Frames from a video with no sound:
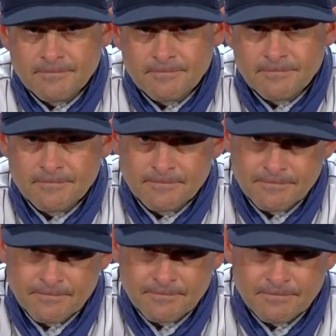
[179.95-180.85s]

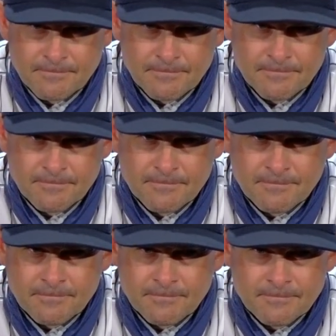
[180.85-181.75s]

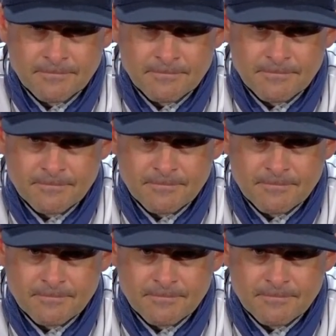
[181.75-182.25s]
(silence)